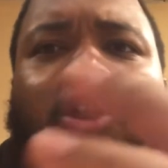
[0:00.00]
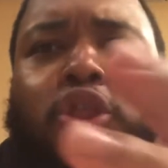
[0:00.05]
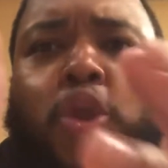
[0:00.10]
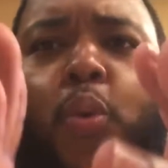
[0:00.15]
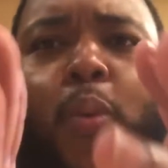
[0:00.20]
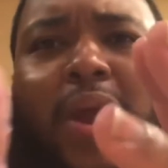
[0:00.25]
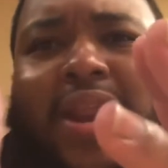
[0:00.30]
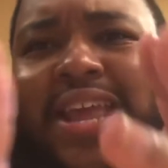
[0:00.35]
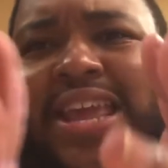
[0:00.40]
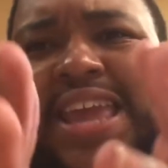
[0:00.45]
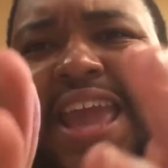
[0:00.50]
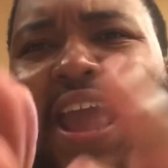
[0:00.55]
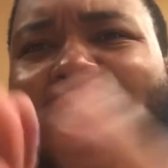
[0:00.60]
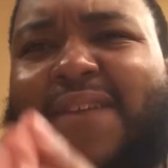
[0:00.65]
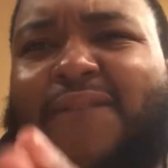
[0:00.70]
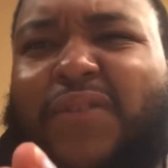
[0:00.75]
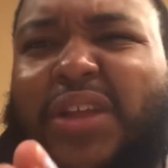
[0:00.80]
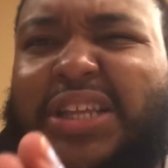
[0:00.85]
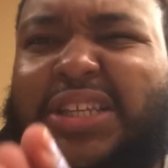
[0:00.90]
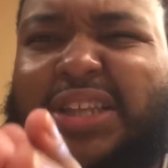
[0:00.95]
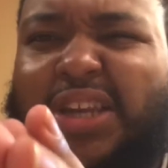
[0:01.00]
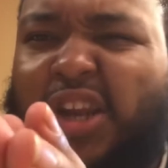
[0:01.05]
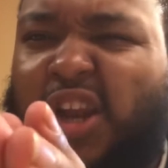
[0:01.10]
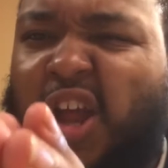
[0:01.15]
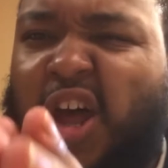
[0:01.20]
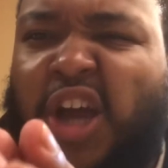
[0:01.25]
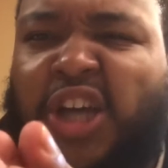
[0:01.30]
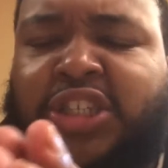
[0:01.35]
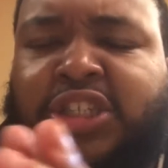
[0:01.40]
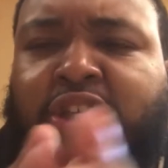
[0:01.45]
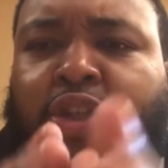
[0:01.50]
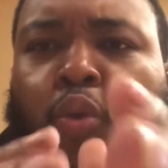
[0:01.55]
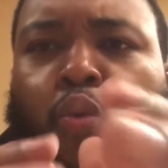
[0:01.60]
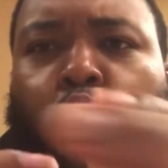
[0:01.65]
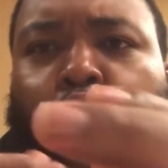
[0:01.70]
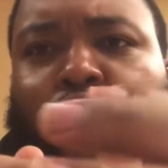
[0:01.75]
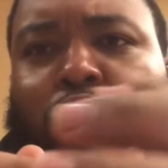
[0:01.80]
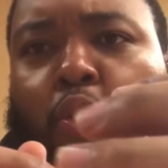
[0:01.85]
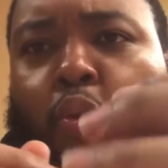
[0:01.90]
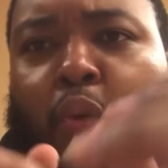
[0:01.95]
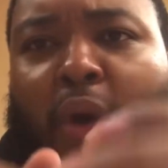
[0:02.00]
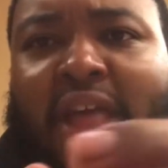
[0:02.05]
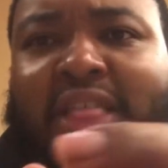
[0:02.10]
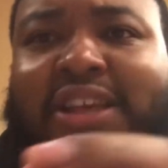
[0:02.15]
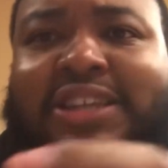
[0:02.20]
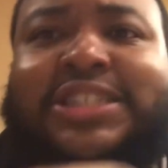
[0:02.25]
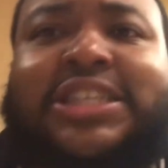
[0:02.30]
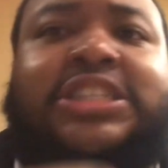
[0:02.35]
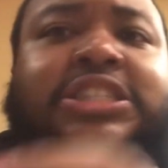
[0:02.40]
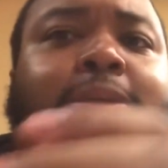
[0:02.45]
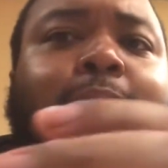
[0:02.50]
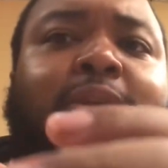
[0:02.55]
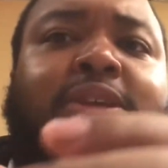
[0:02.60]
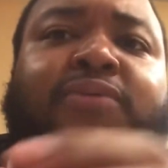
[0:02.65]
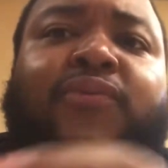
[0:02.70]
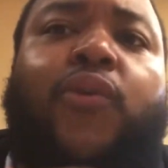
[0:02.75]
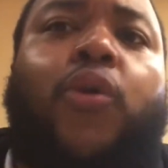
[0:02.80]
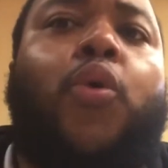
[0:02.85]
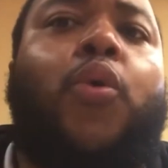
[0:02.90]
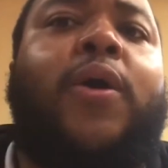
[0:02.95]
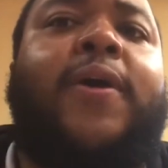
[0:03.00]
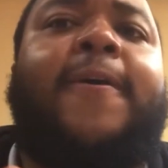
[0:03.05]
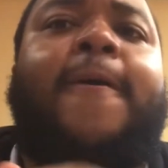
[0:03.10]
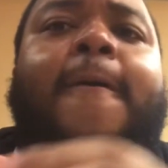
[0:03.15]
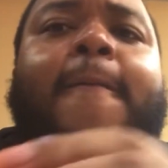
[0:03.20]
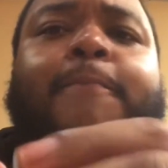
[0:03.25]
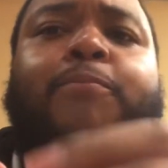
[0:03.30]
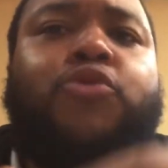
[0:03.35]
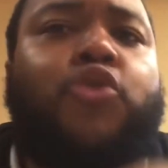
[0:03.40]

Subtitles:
the way the game looks, the weather system is fluid,